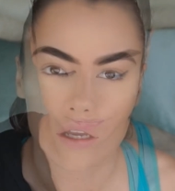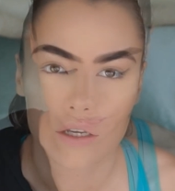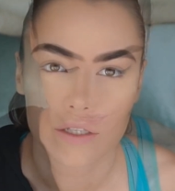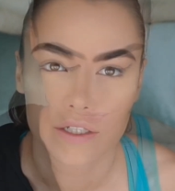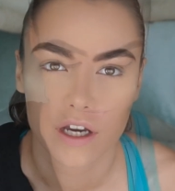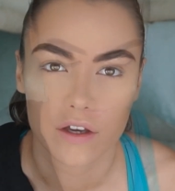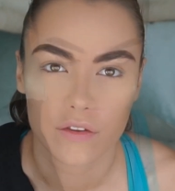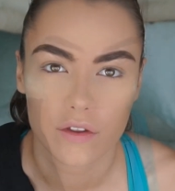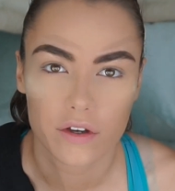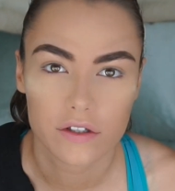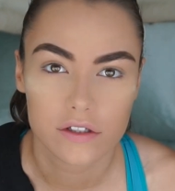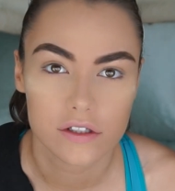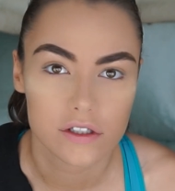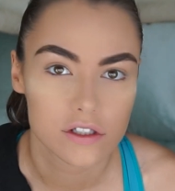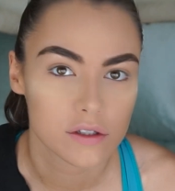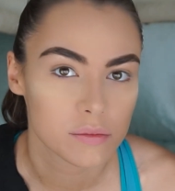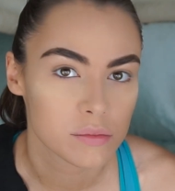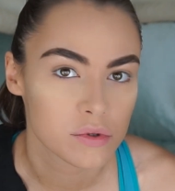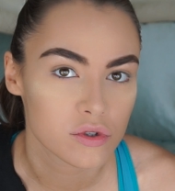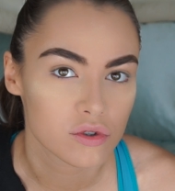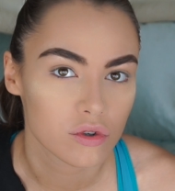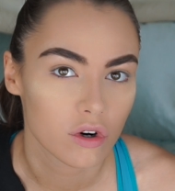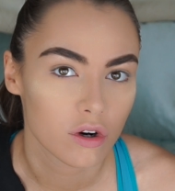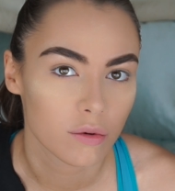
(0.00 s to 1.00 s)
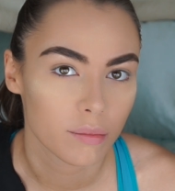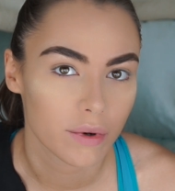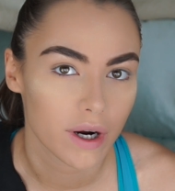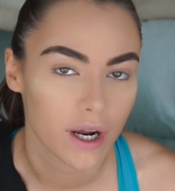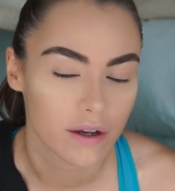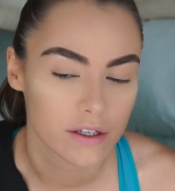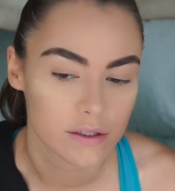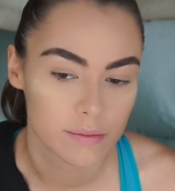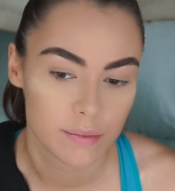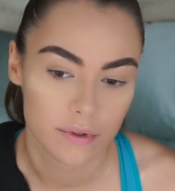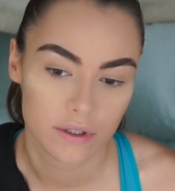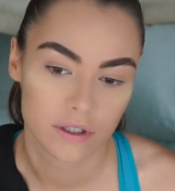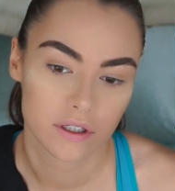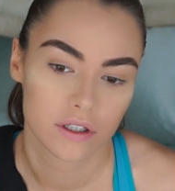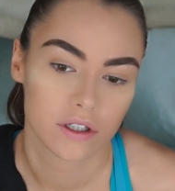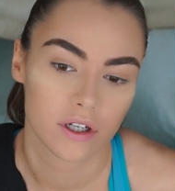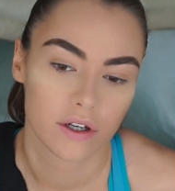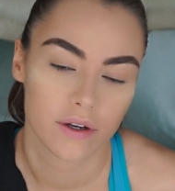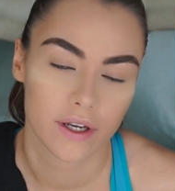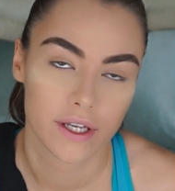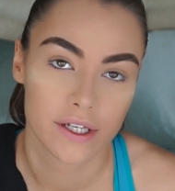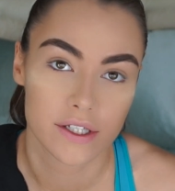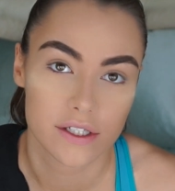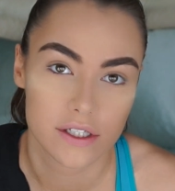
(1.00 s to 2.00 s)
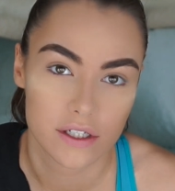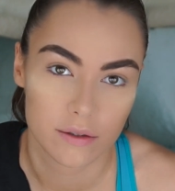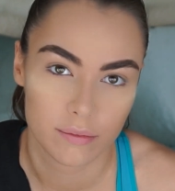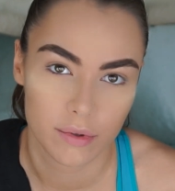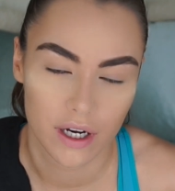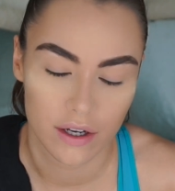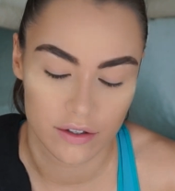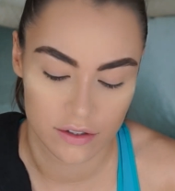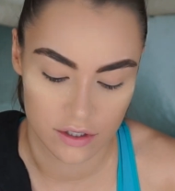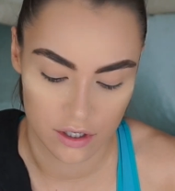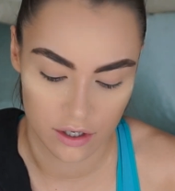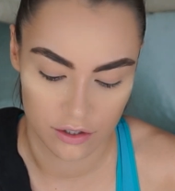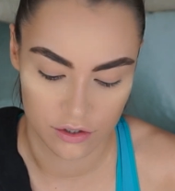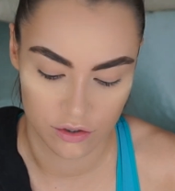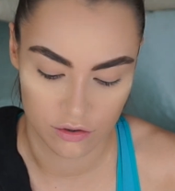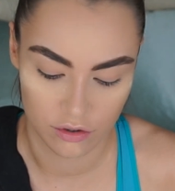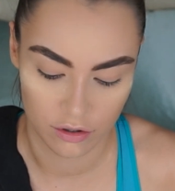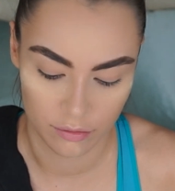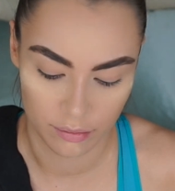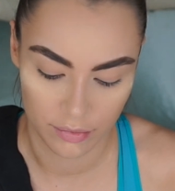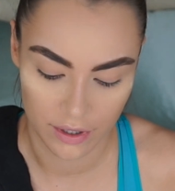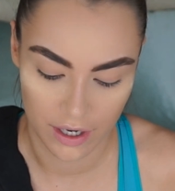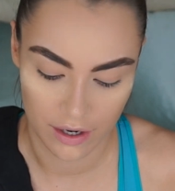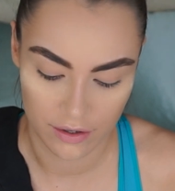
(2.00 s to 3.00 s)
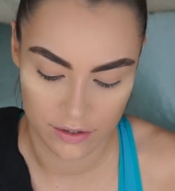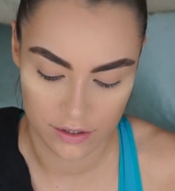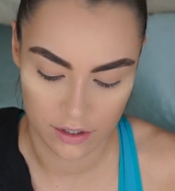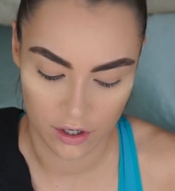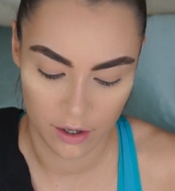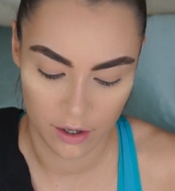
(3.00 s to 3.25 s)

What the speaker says: Now, those are some strong brows, but you know, Insta brows are strong brows.